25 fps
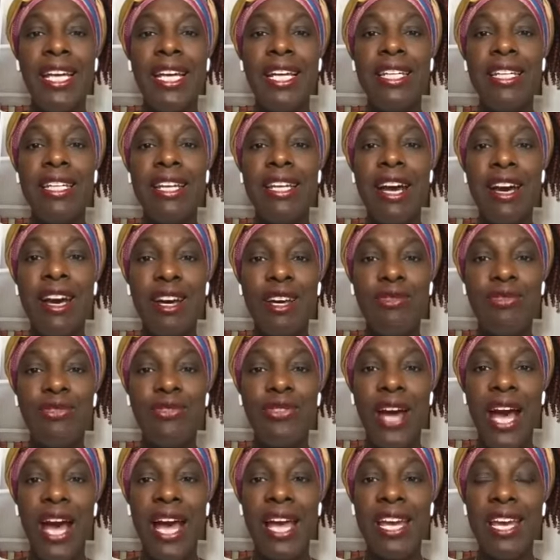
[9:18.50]
Enough.
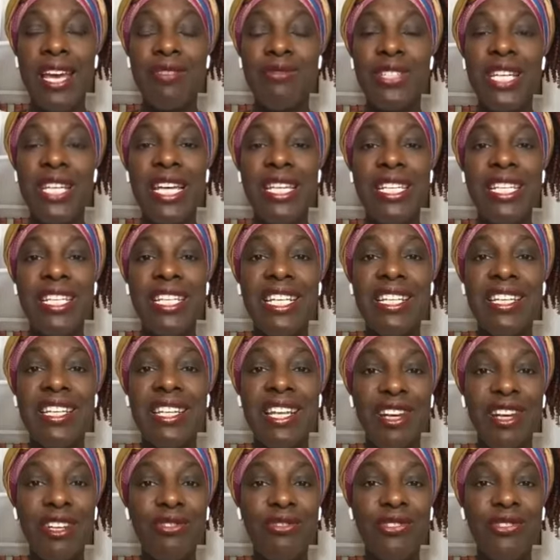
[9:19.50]
I have taken
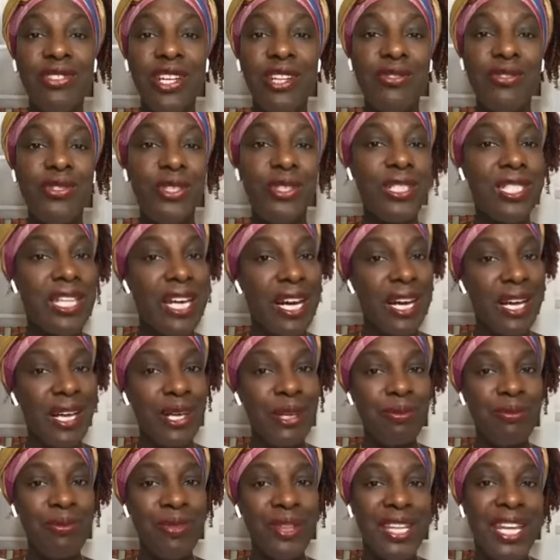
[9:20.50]
enough of your
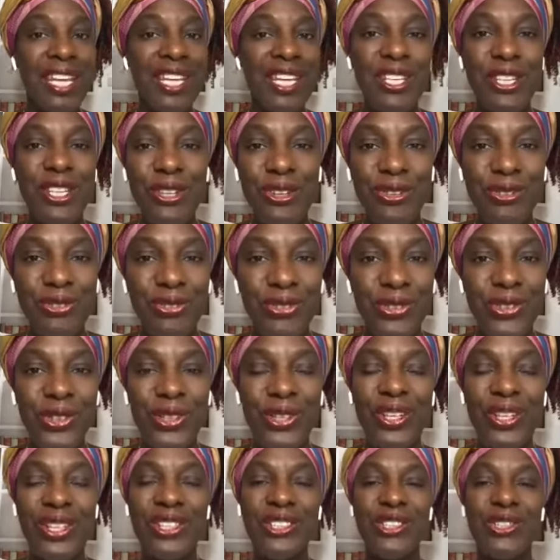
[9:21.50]
time. Thank you
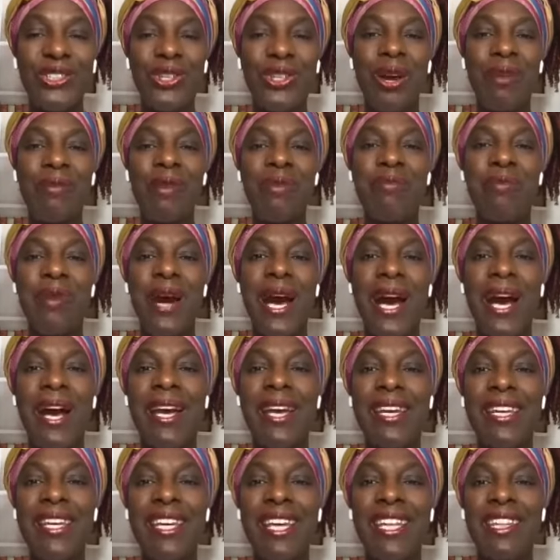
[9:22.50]
for dropping
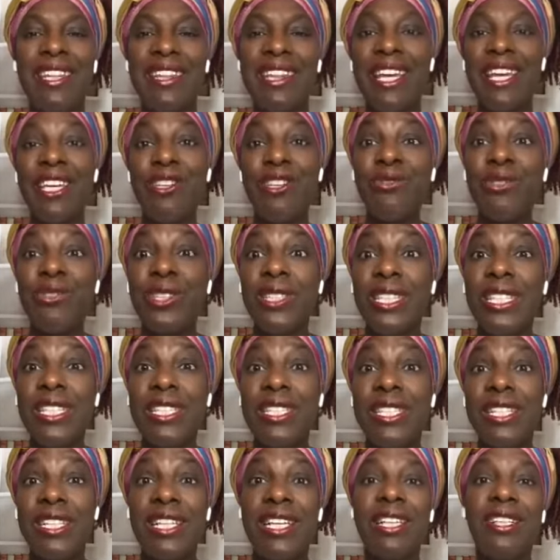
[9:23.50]
by and thank you for
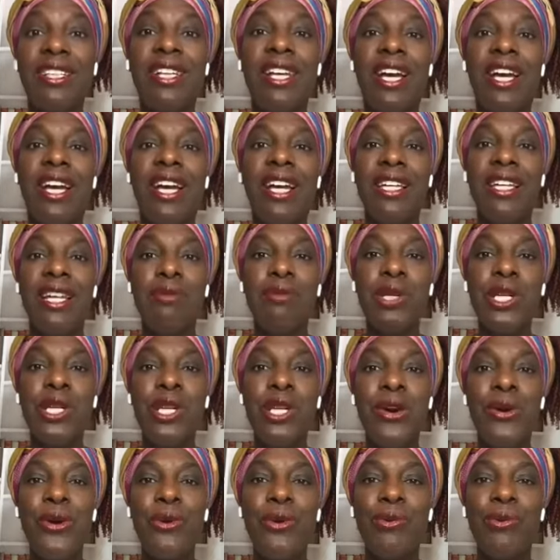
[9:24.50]
listening. Let me
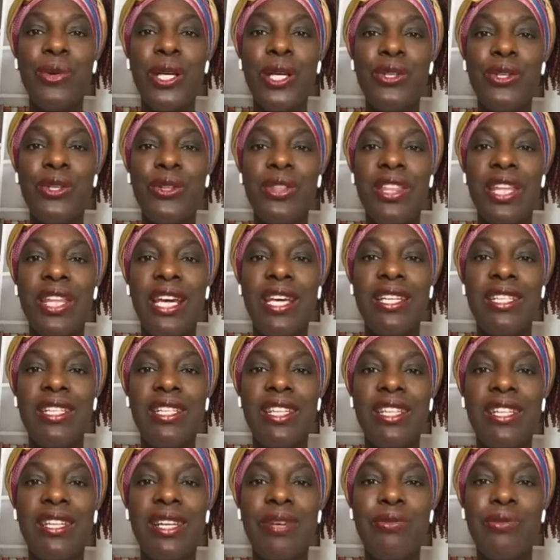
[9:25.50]
know what you think
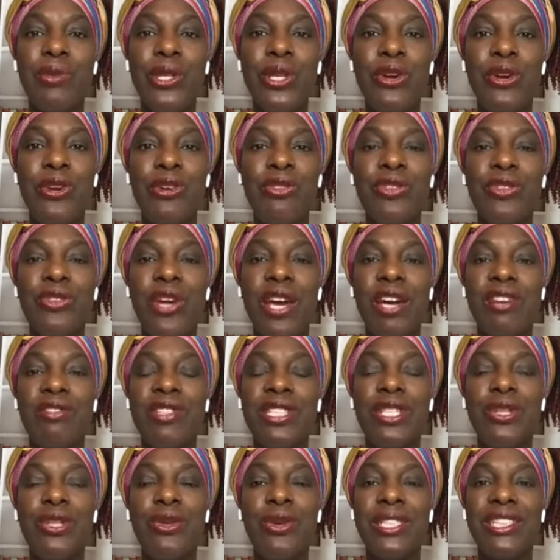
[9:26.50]
and let me know if you have
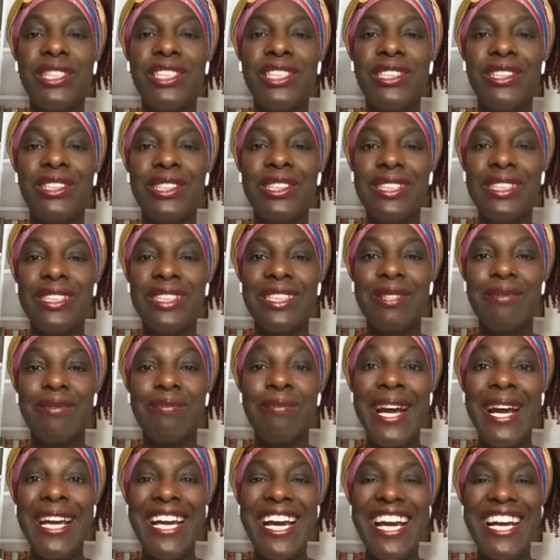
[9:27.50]
any questions.
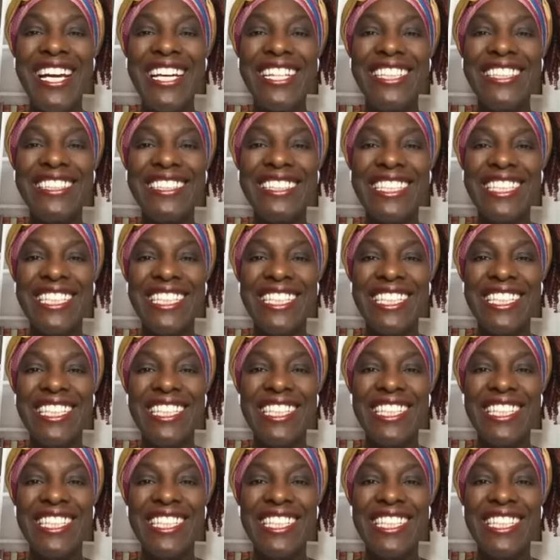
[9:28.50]
Bye, guys.